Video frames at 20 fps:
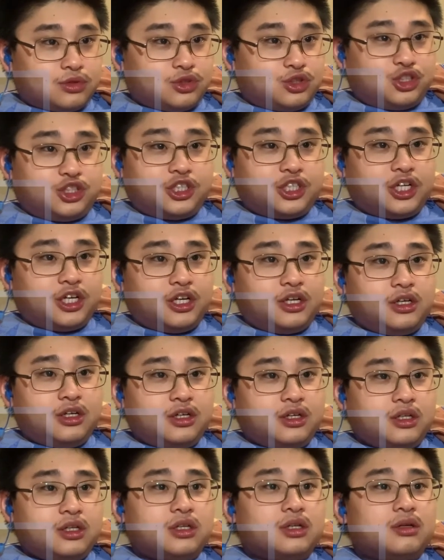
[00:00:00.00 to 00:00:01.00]

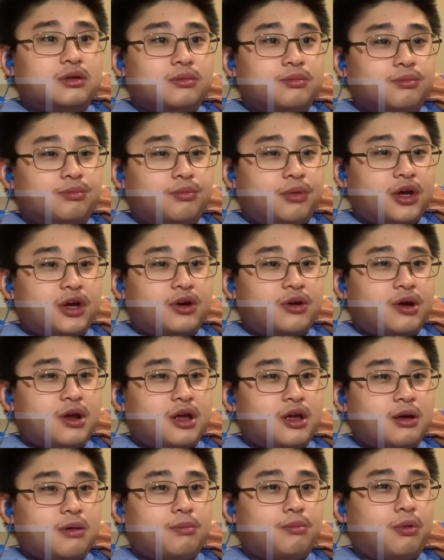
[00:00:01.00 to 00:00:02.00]
Jean
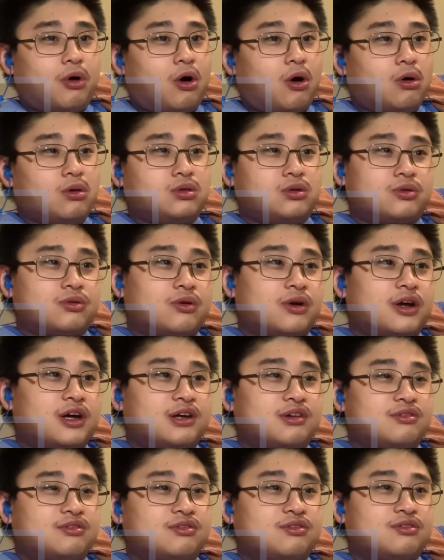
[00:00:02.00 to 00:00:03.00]
Perry Polnareff.
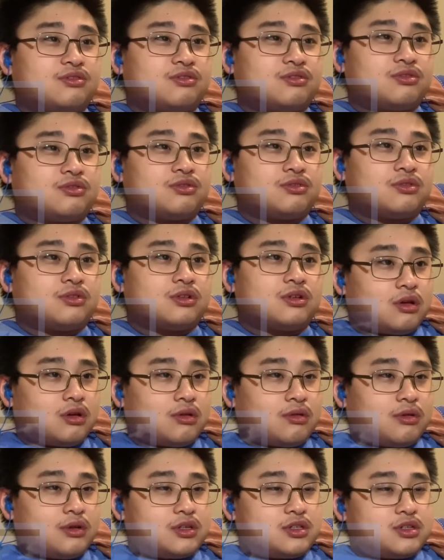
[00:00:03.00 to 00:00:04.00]

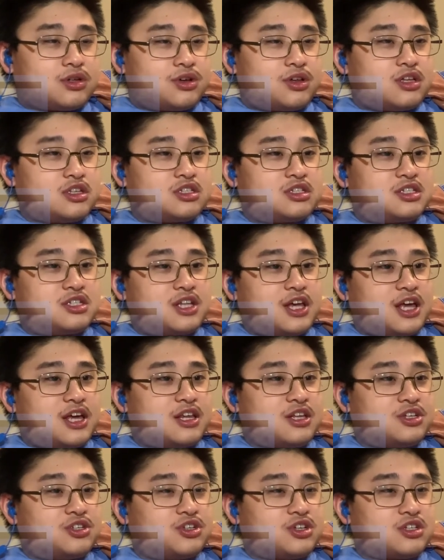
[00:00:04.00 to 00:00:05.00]
So his stand
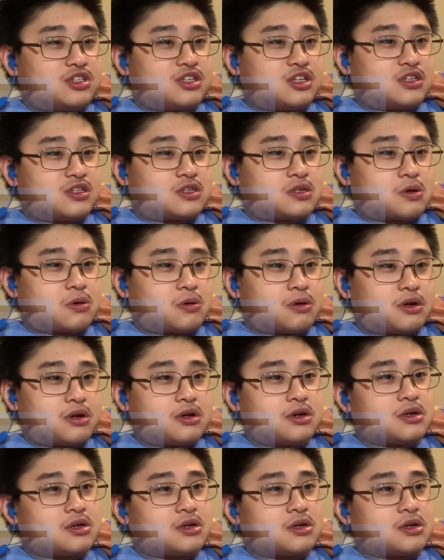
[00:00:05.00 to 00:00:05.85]
is just a sword?